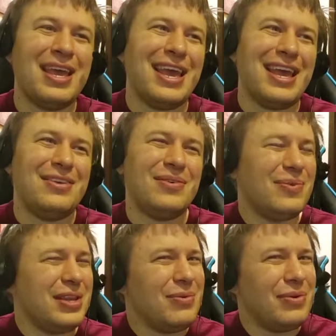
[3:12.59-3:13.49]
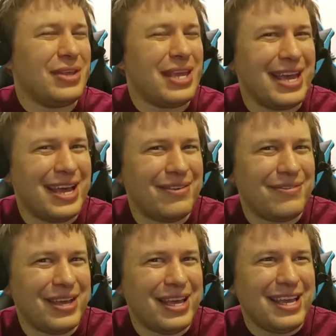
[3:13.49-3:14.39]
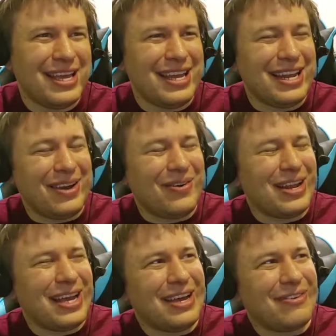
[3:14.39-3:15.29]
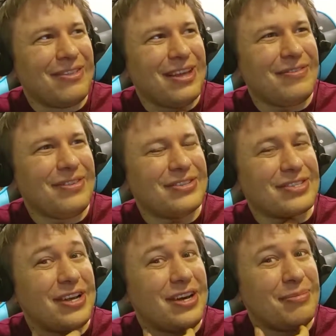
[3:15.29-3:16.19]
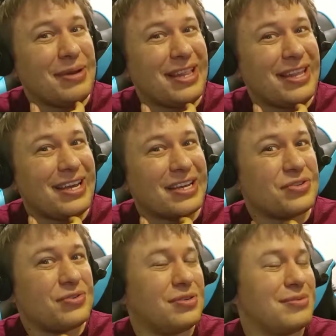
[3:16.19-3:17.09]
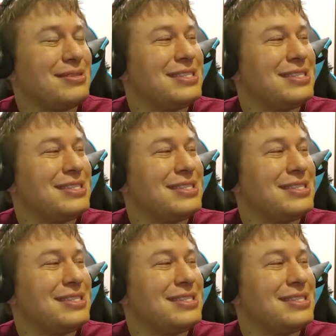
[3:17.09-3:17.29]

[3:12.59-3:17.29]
And when you only have an hour and a half left and there's a combat in the next room,